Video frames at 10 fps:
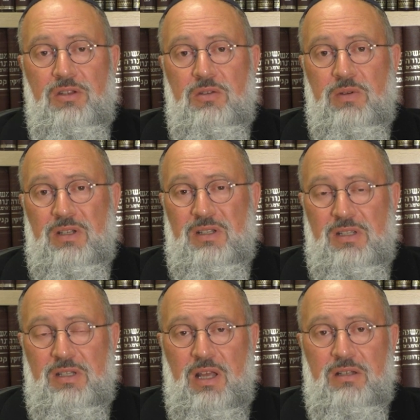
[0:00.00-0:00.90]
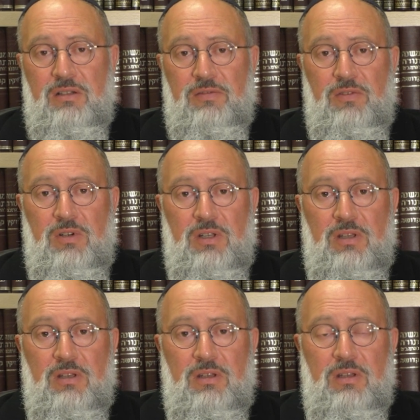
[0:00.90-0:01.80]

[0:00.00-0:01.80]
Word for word: to understand it fully,